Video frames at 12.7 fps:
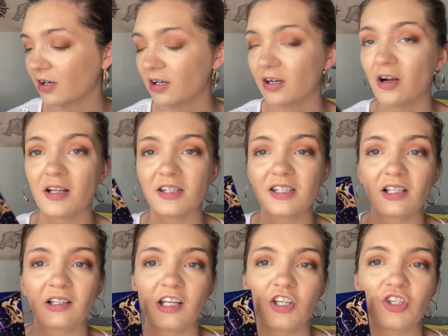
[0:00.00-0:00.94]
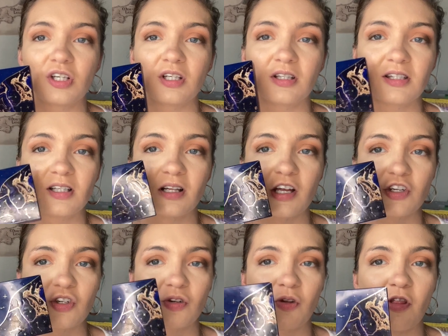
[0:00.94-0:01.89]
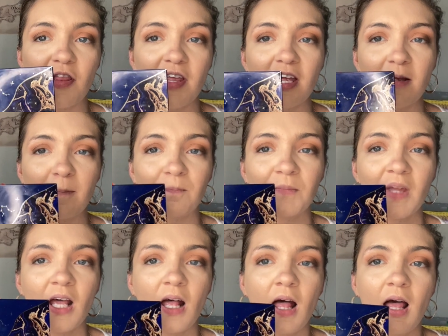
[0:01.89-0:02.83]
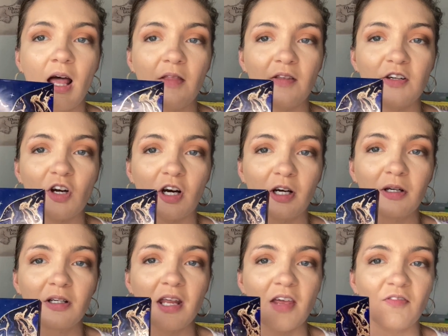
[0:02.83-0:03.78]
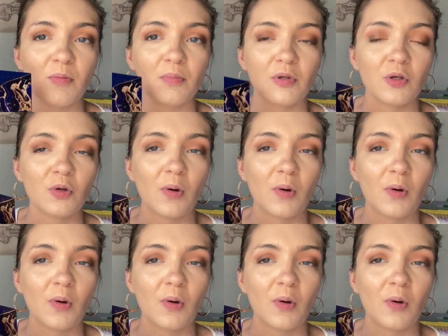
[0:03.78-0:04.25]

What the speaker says: constellation celestial theme and the dark navy blue.